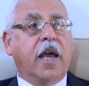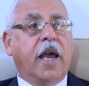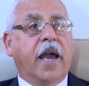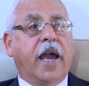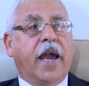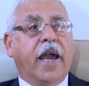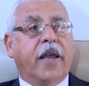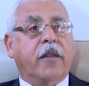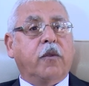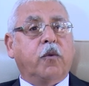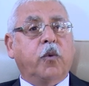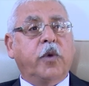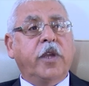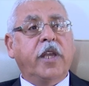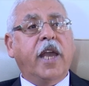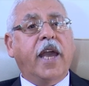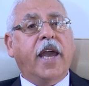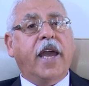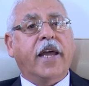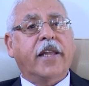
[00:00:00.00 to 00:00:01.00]
and
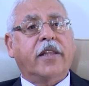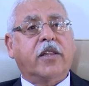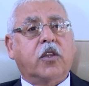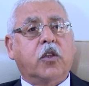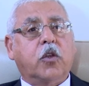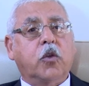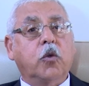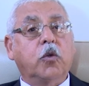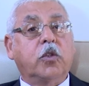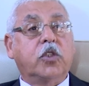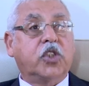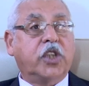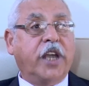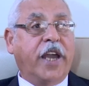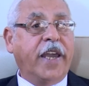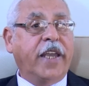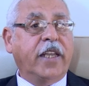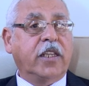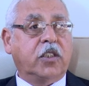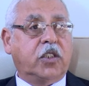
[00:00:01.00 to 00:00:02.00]
we had to
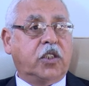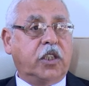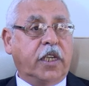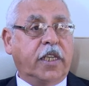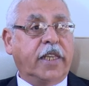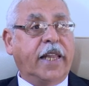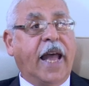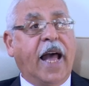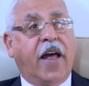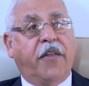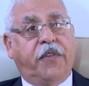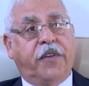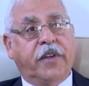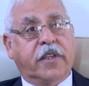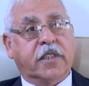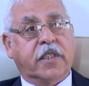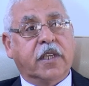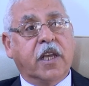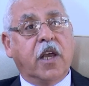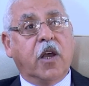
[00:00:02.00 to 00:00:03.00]
change in
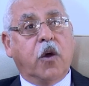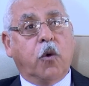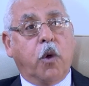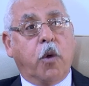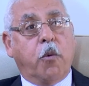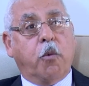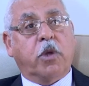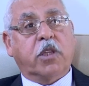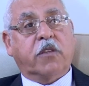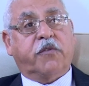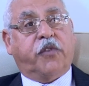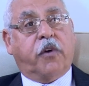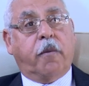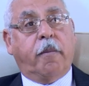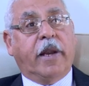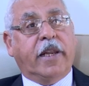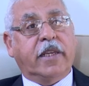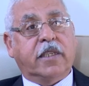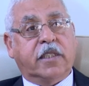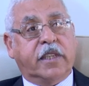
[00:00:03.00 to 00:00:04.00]
Athens. We went
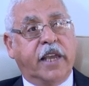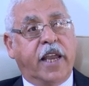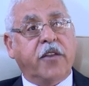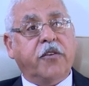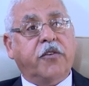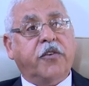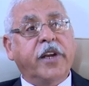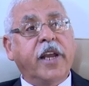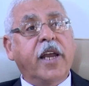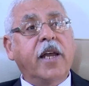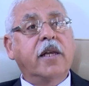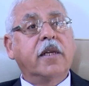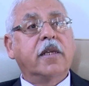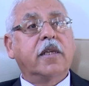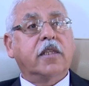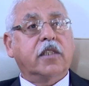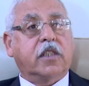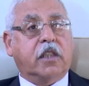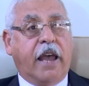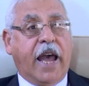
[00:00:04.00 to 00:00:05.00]
from Alexandria
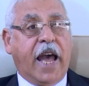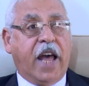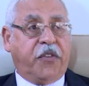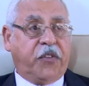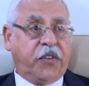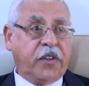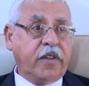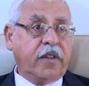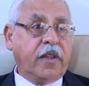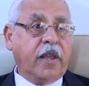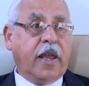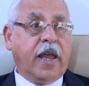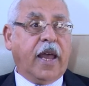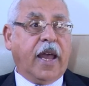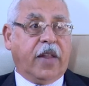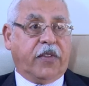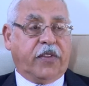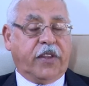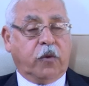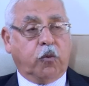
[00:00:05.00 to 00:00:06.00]
to Athens,
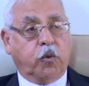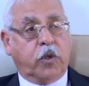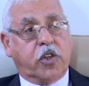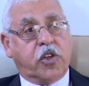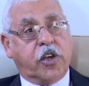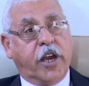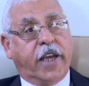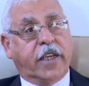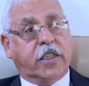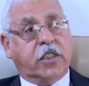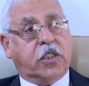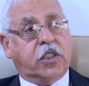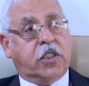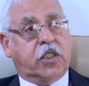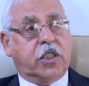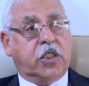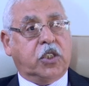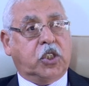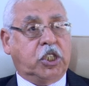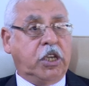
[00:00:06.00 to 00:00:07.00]
and then we
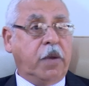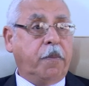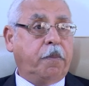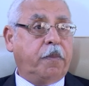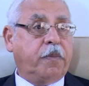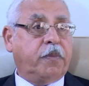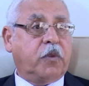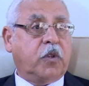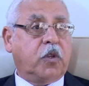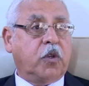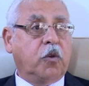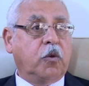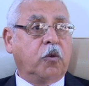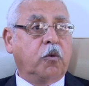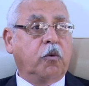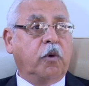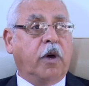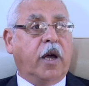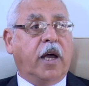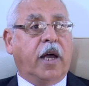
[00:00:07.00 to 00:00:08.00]
changed ship
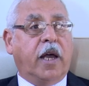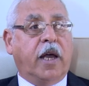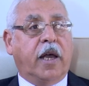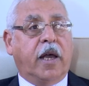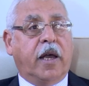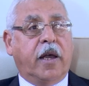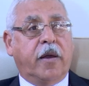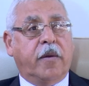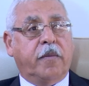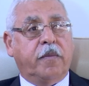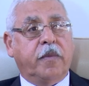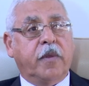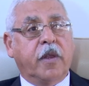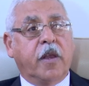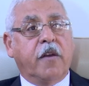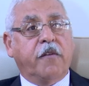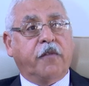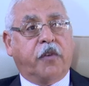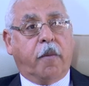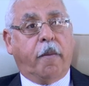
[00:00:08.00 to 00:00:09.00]
to
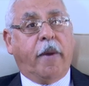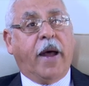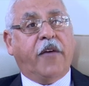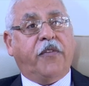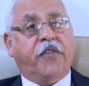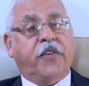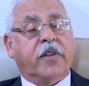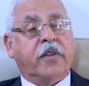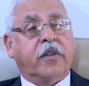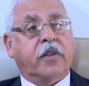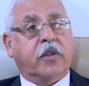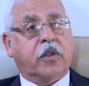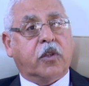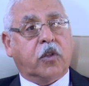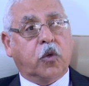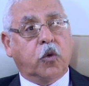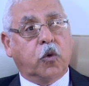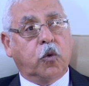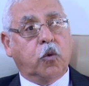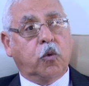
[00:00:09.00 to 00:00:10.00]
from Athens
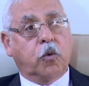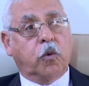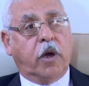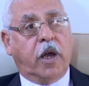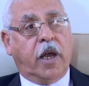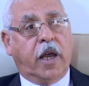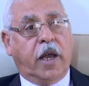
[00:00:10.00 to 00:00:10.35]
to